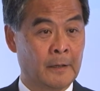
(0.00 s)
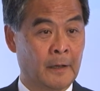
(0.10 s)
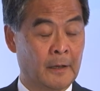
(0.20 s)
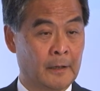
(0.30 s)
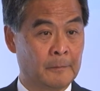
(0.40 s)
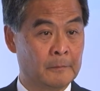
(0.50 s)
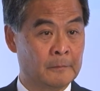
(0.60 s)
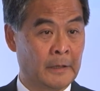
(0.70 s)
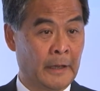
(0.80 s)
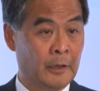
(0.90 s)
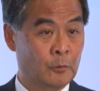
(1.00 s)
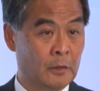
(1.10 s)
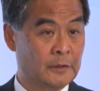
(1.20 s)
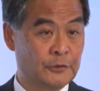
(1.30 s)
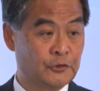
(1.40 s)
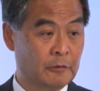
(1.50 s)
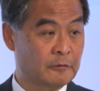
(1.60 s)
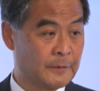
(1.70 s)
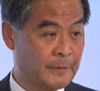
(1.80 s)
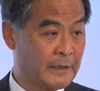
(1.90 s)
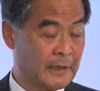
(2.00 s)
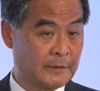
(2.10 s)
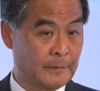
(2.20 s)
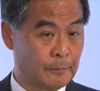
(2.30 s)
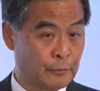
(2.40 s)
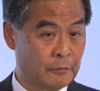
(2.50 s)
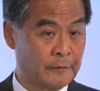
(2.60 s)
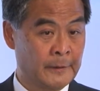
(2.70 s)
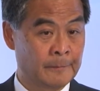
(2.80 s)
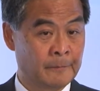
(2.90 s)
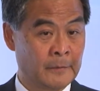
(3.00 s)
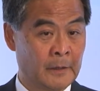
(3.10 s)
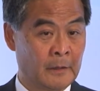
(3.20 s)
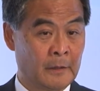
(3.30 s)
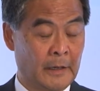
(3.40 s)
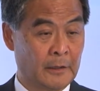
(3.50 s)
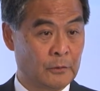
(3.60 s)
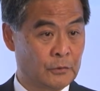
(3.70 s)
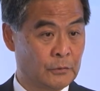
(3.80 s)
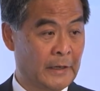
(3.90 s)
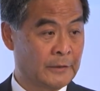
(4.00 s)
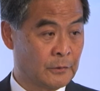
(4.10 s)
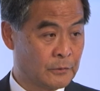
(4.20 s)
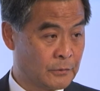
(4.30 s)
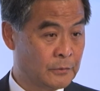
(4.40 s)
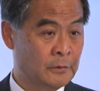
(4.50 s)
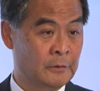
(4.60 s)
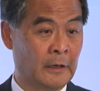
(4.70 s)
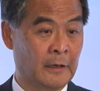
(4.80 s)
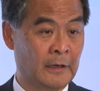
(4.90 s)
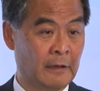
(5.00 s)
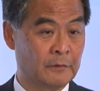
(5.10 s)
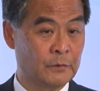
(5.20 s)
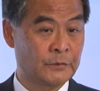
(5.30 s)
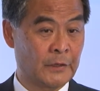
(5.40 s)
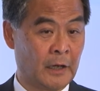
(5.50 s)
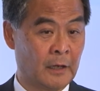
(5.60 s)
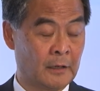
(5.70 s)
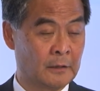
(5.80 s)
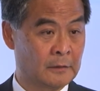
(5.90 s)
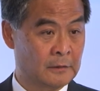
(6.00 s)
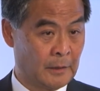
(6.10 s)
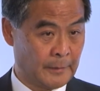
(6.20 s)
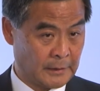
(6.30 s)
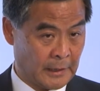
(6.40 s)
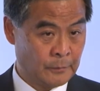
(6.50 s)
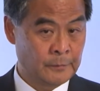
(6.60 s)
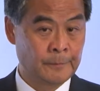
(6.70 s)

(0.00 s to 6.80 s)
Air quality, generally speaking, is improving. NO2, SO2 levels are coming down.